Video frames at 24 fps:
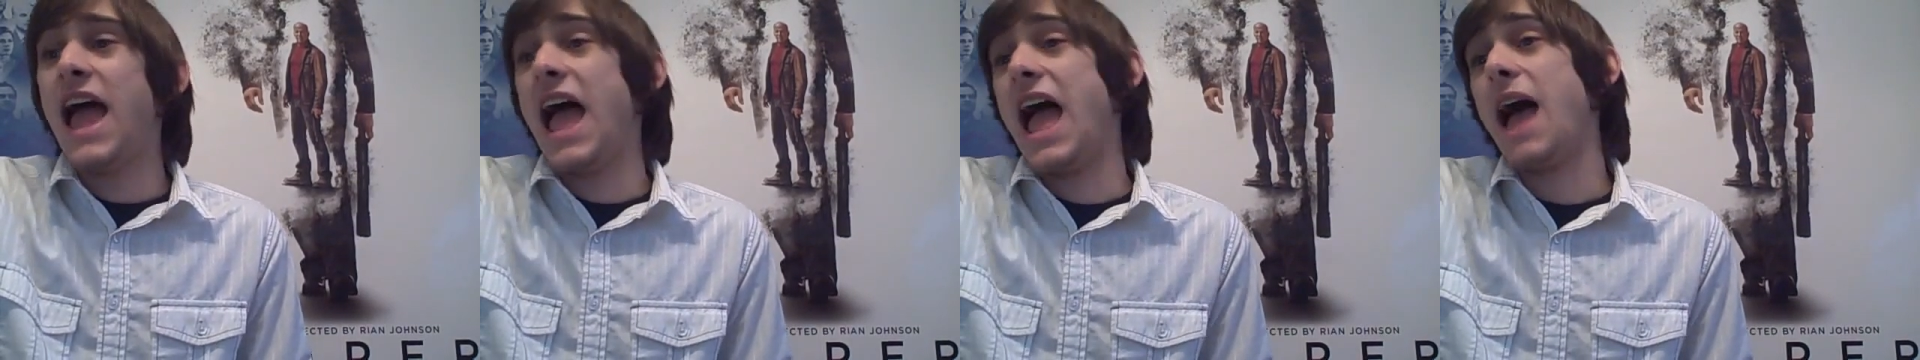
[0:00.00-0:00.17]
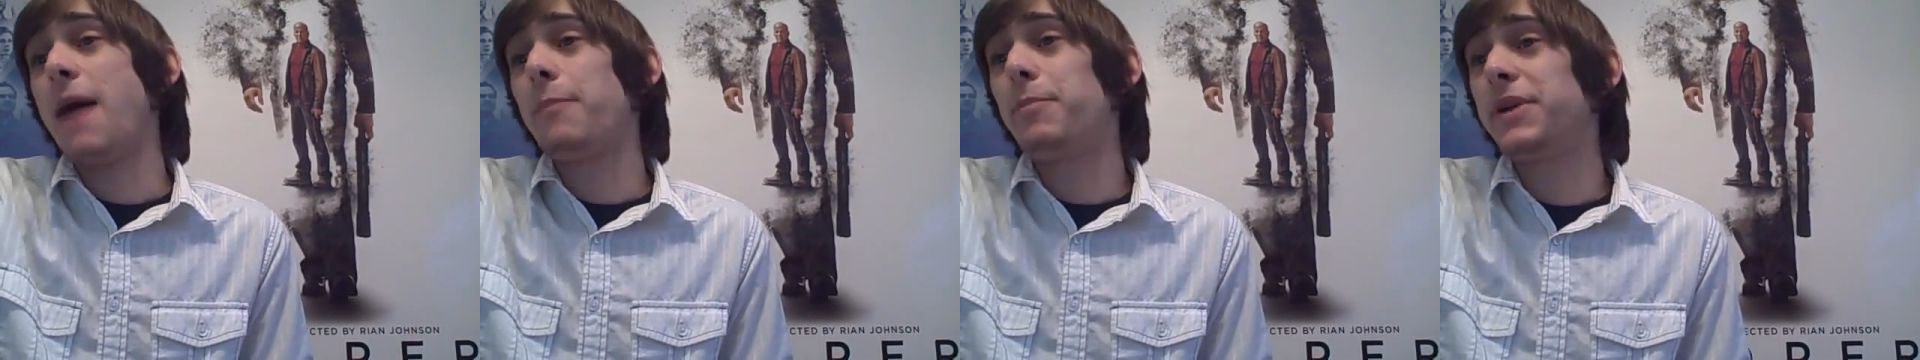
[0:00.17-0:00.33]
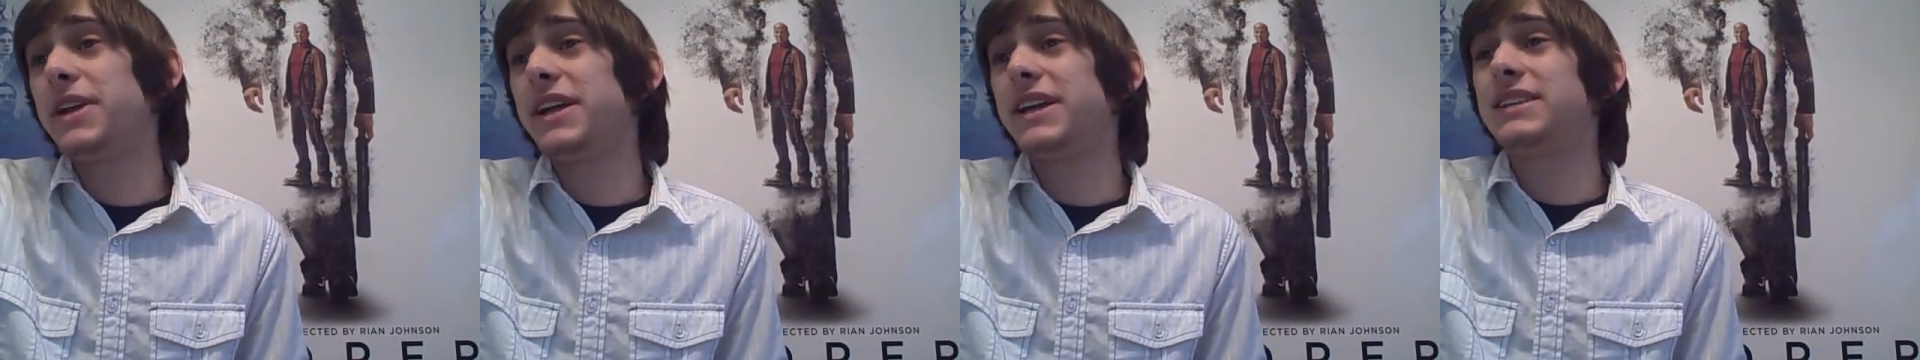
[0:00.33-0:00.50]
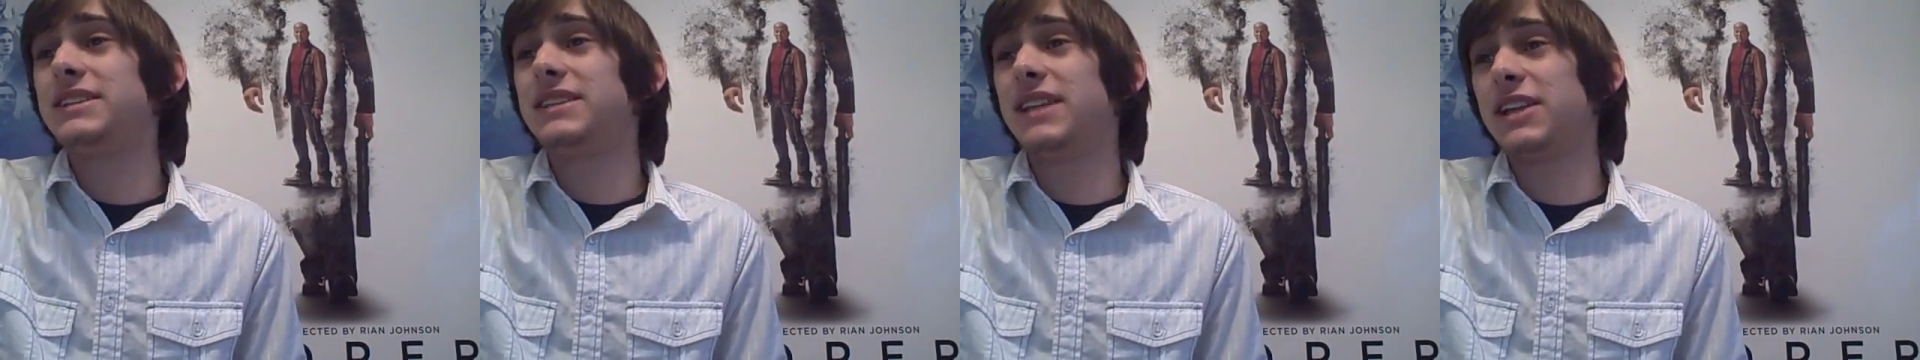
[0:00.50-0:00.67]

Eponine